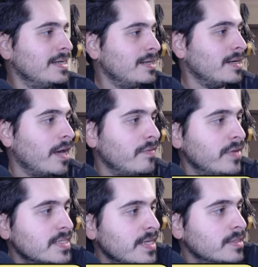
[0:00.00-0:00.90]
I have
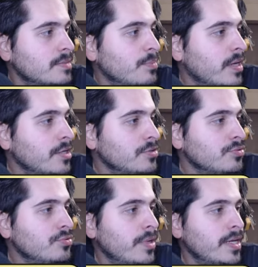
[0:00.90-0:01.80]
exact money
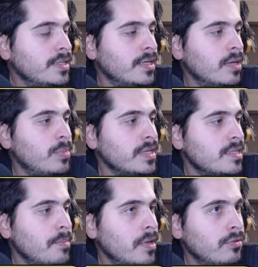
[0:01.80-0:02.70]
to do Ekitike plus
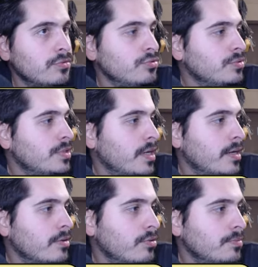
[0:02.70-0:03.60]
Semenyo to
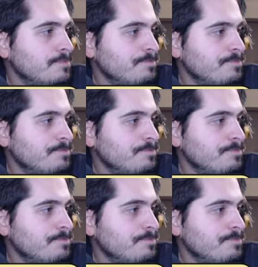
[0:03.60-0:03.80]
Thiago